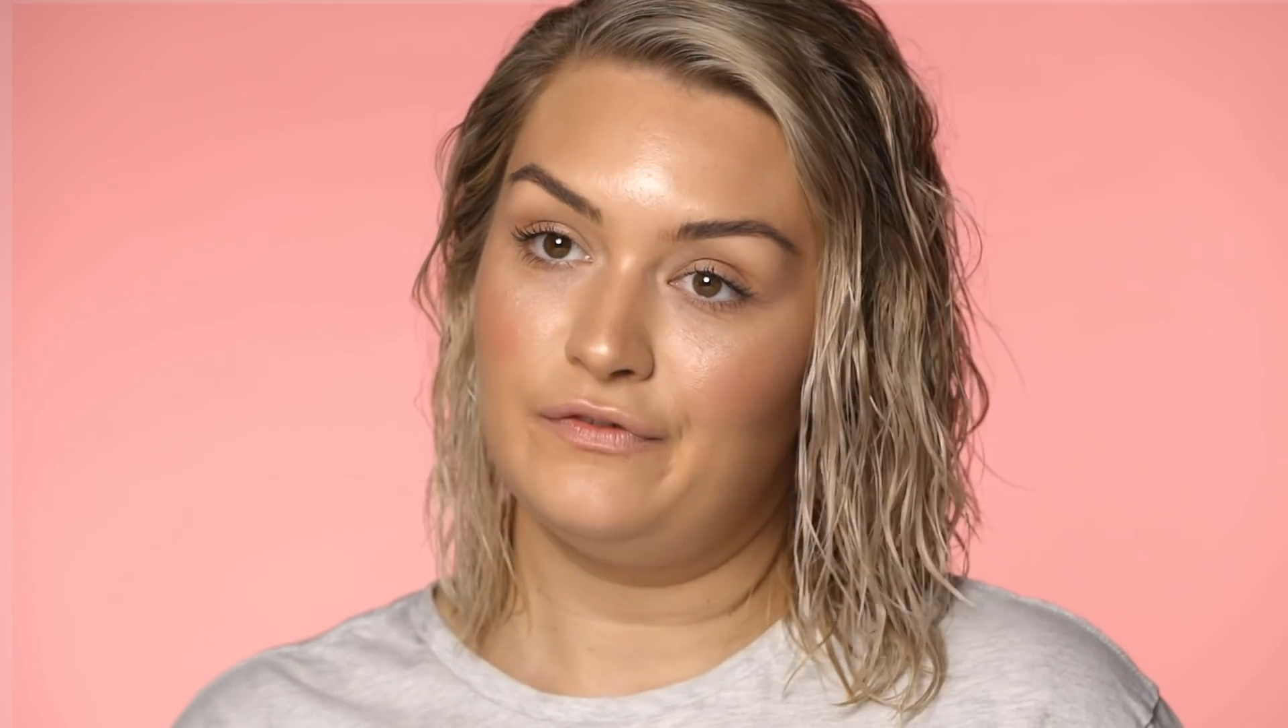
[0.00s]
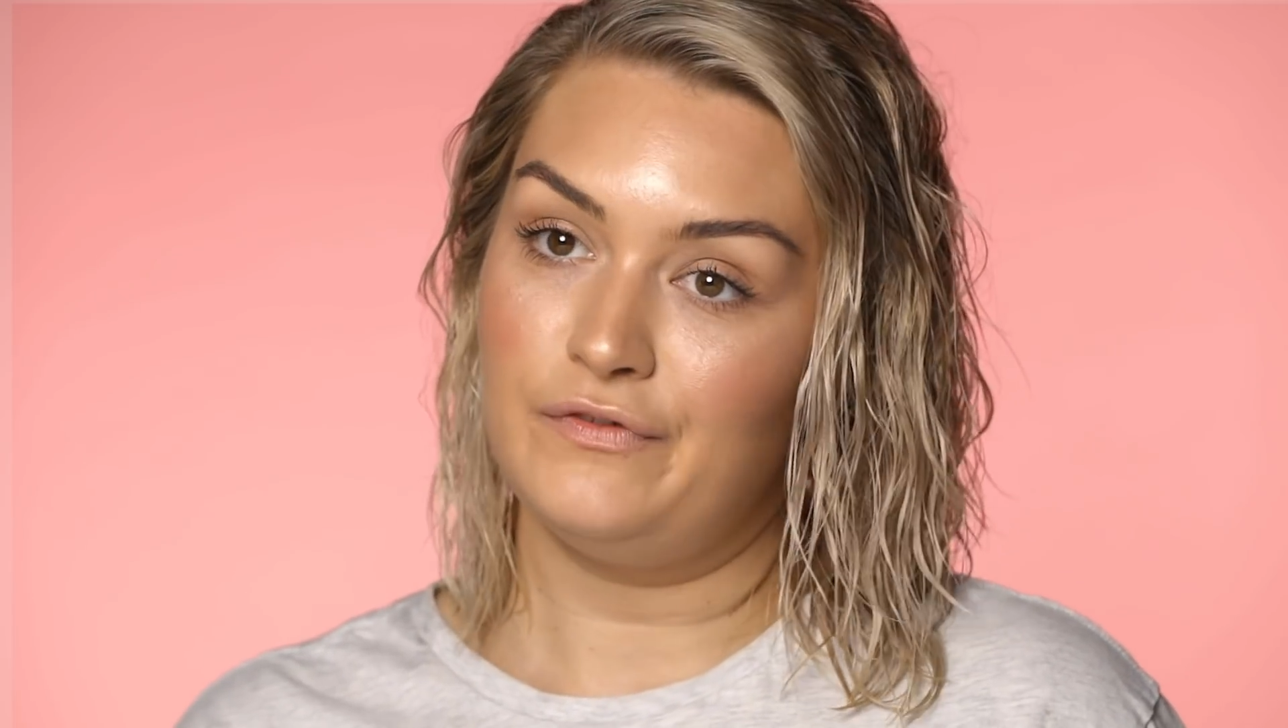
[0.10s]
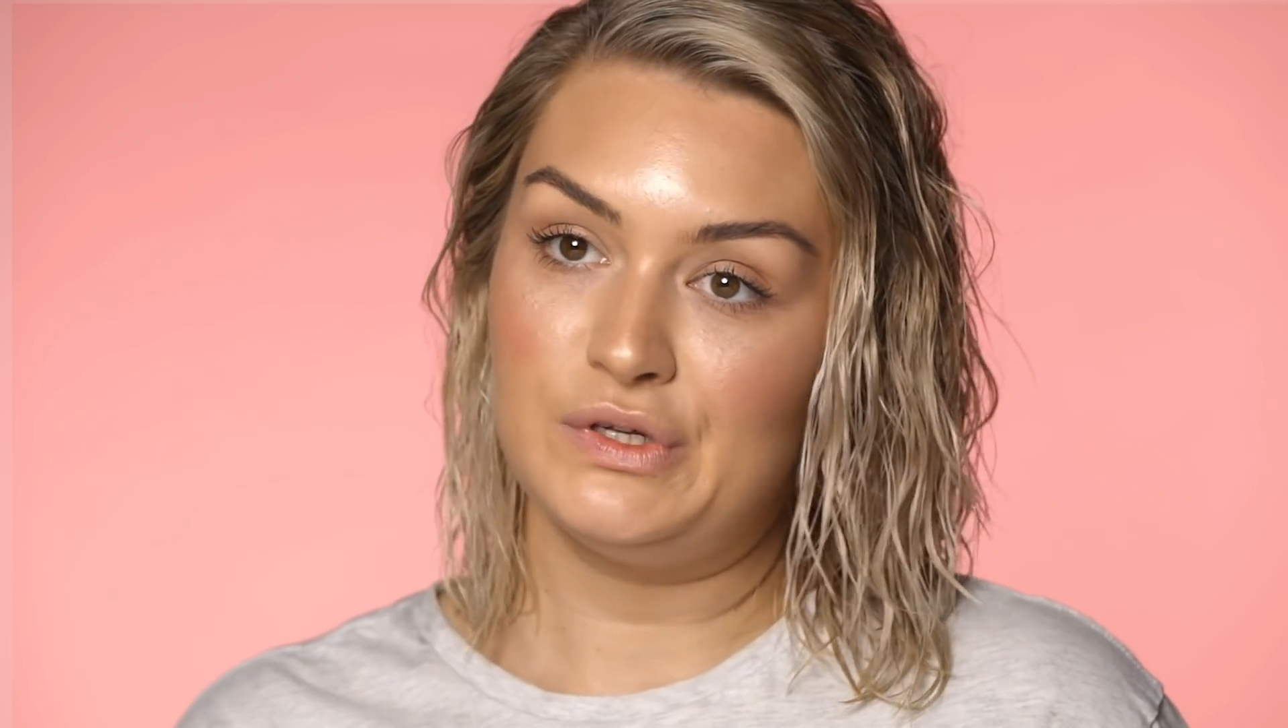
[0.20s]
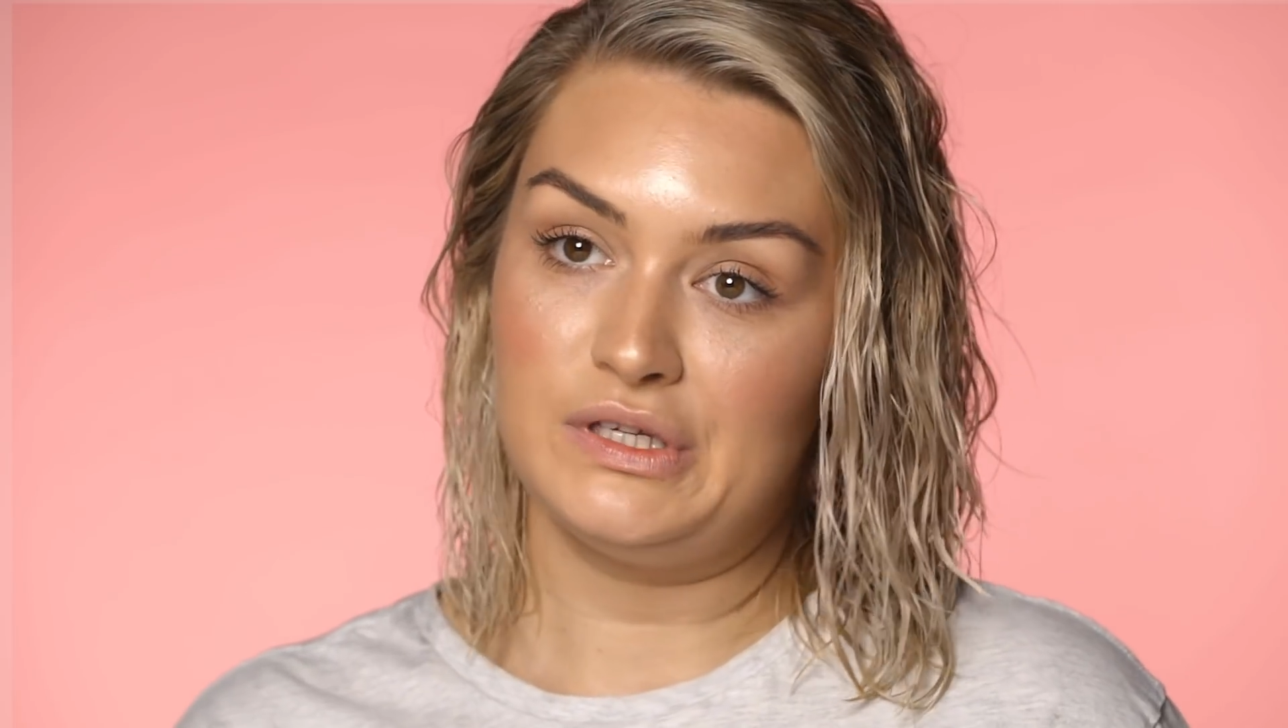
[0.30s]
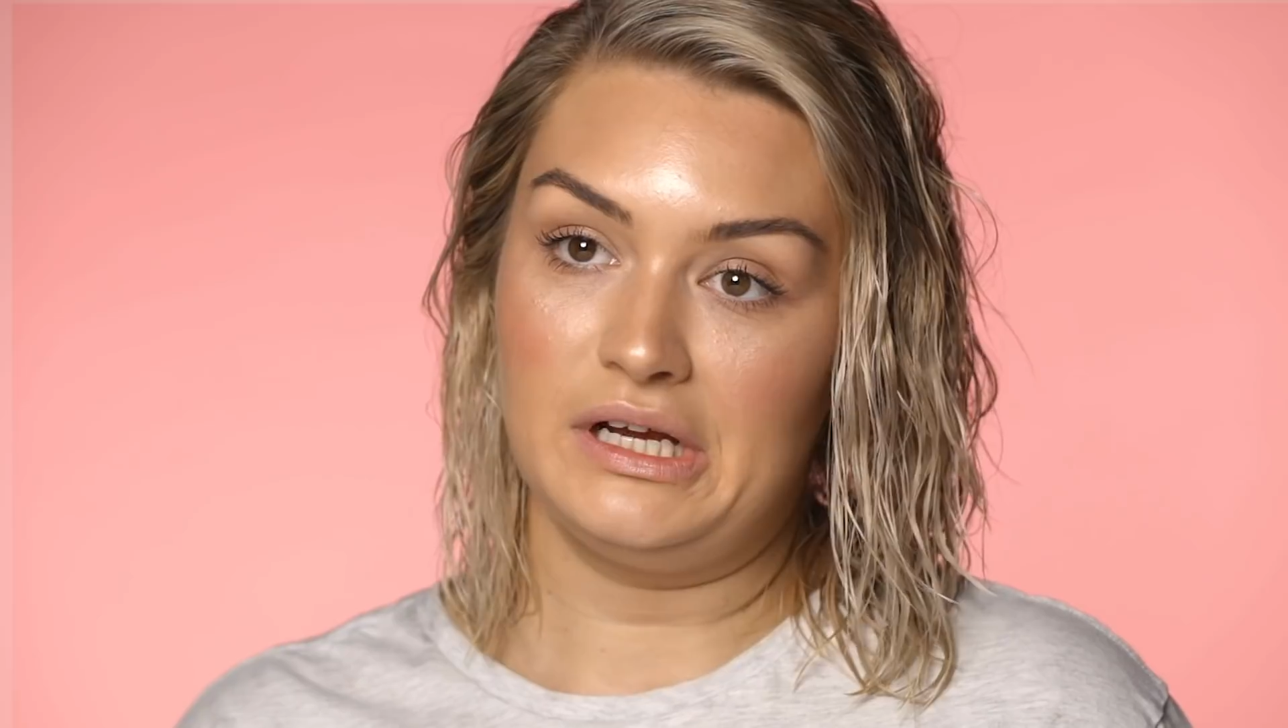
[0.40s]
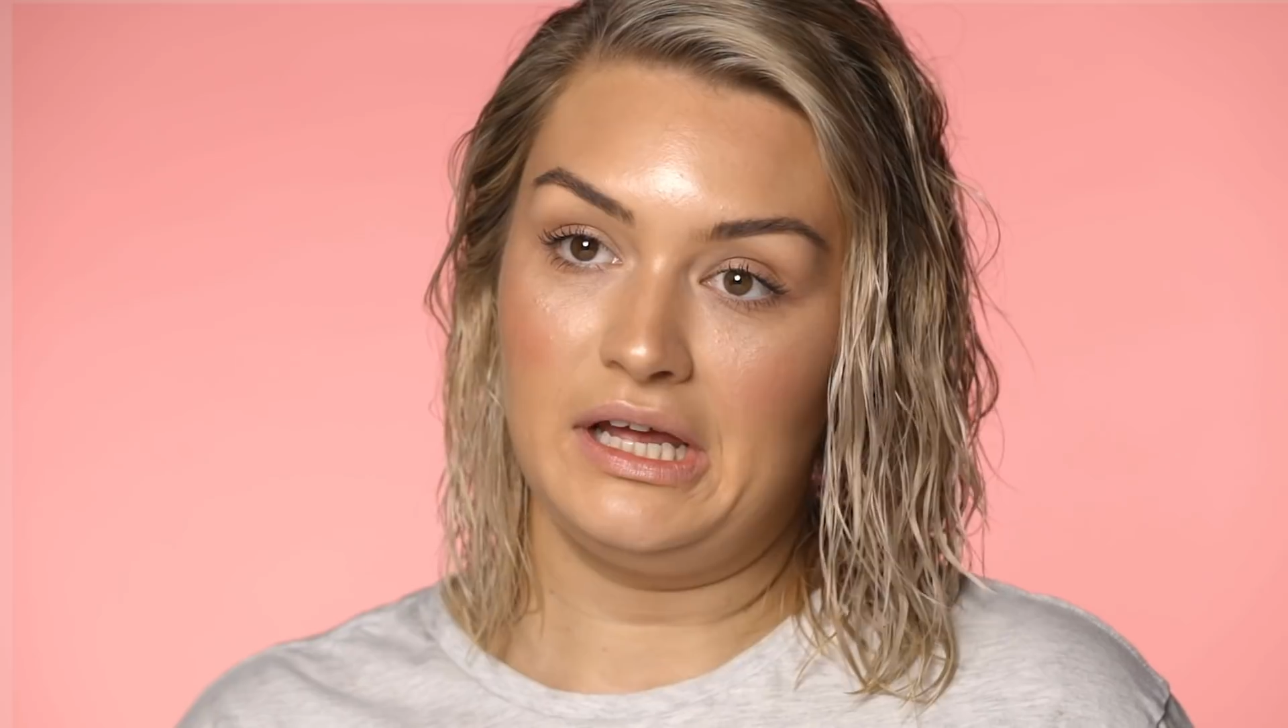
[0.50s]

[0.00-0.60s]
diffuser